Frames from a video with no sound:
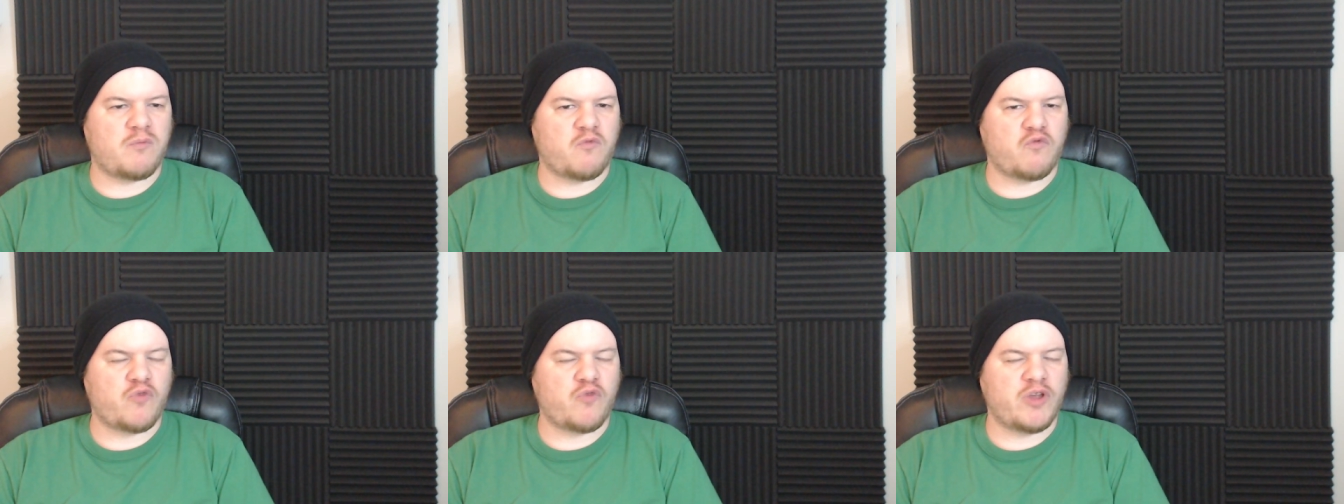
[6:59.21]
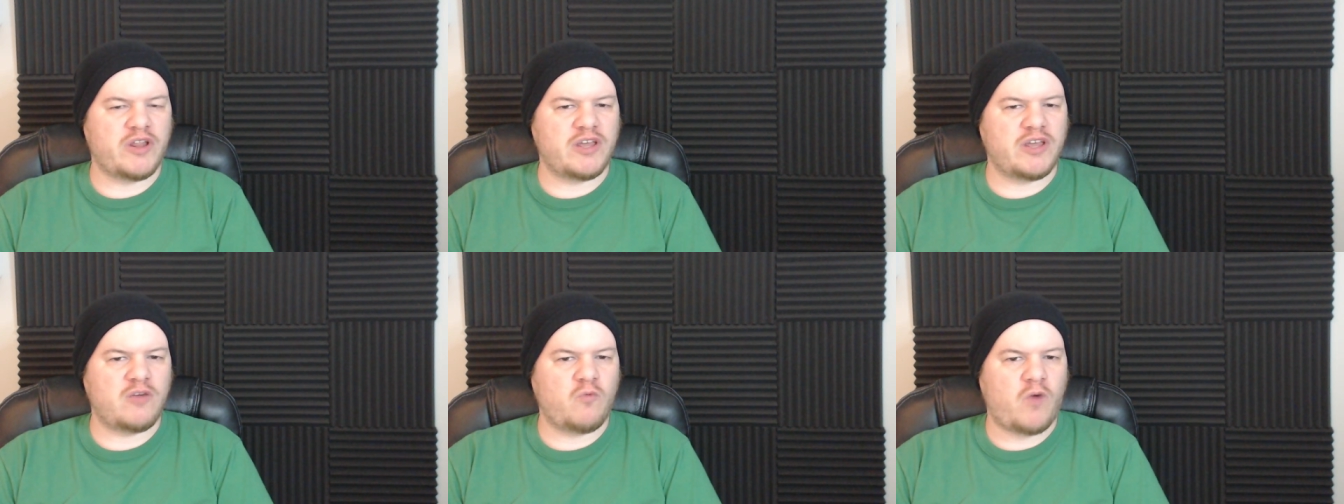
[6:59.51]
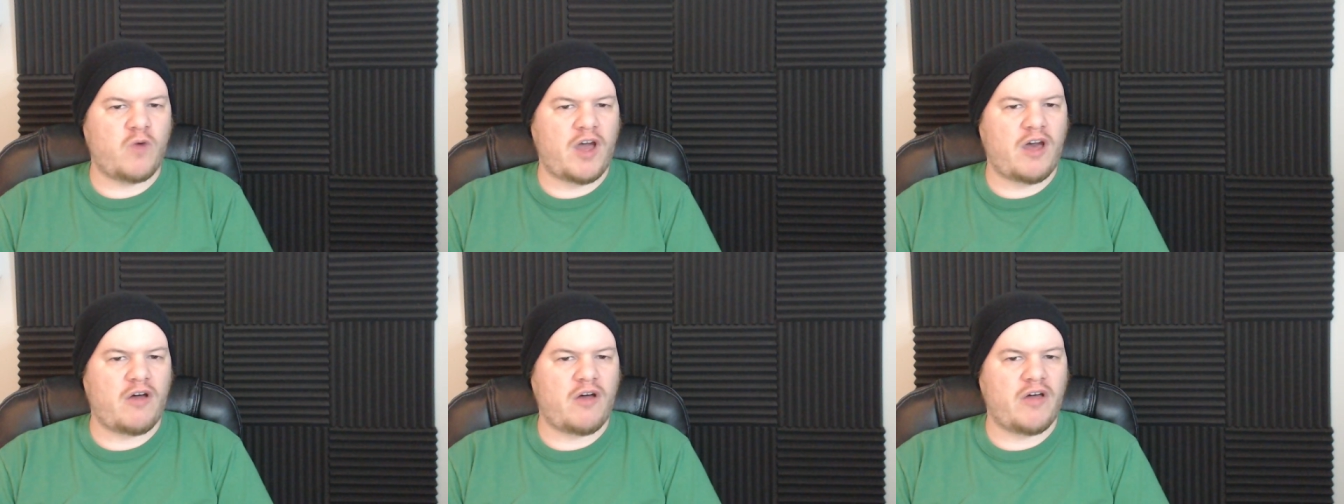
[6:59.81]
really
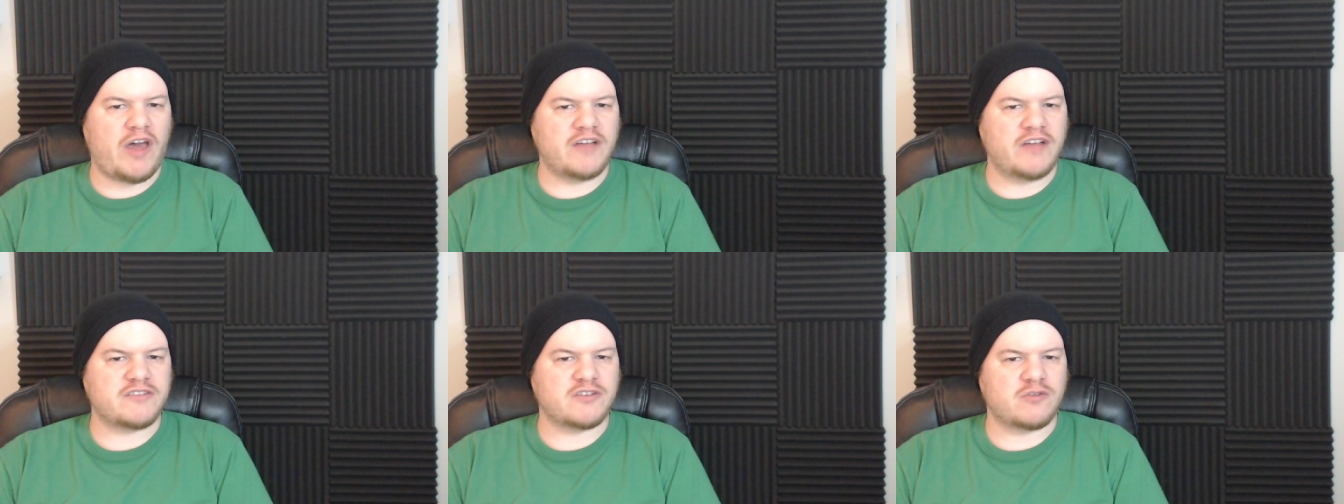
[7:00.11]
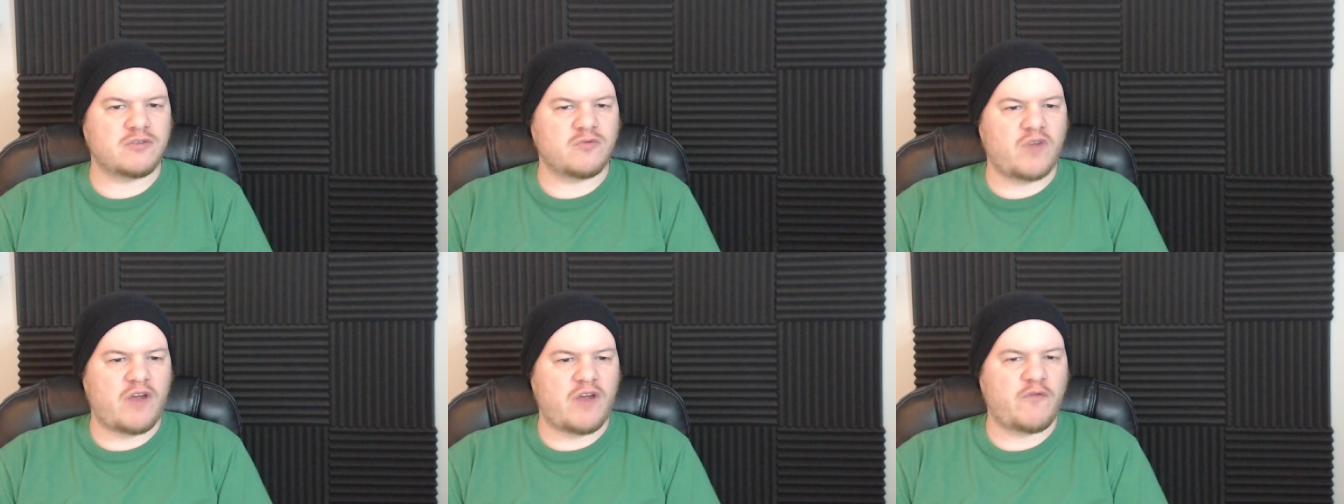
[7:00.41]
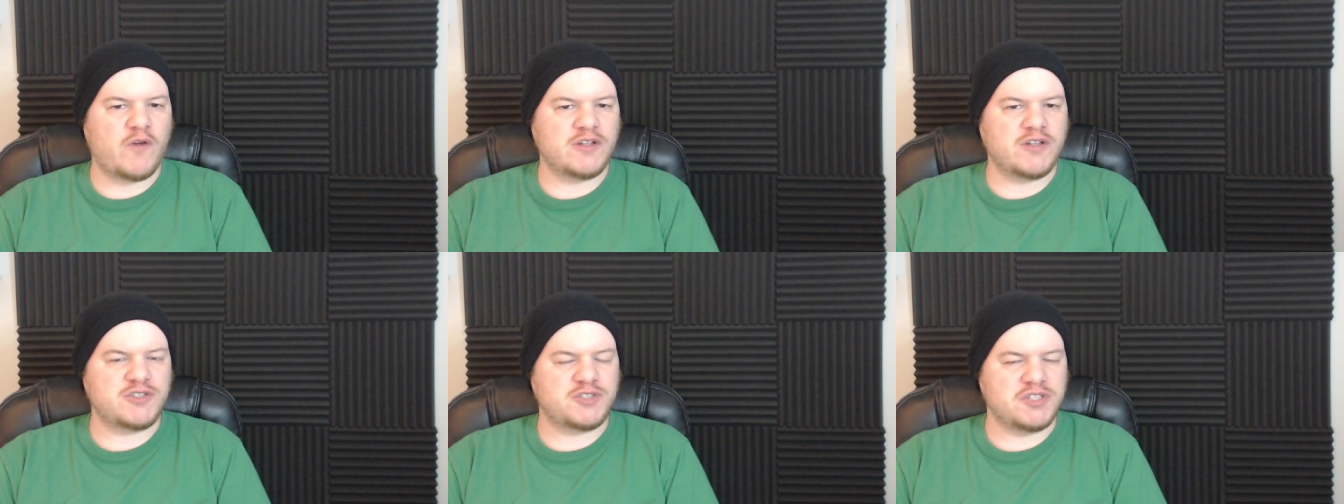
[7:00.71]
well as a
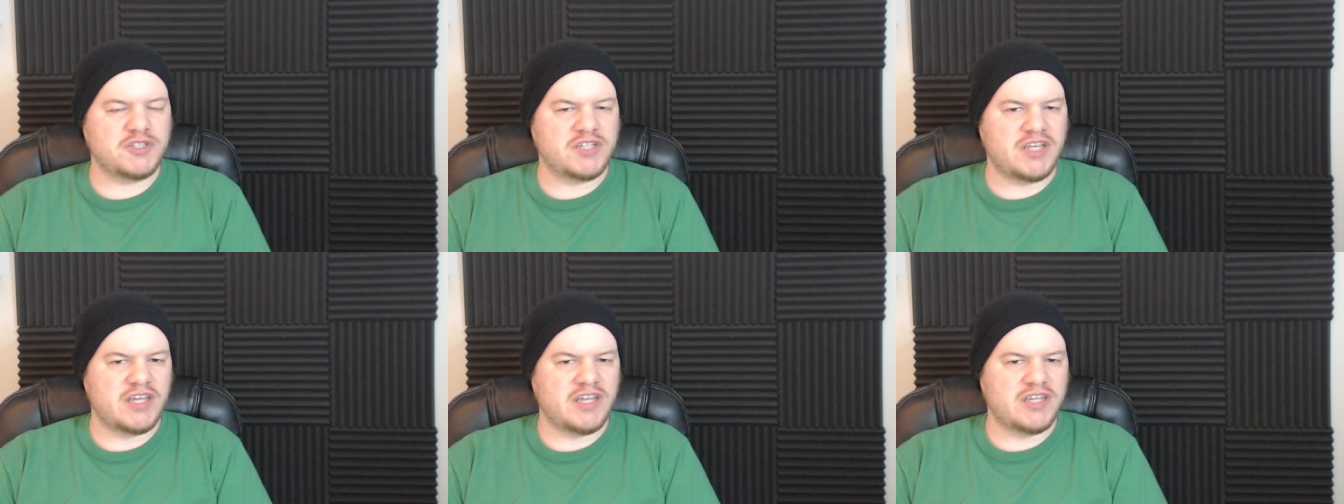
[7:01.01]
reference to D&D.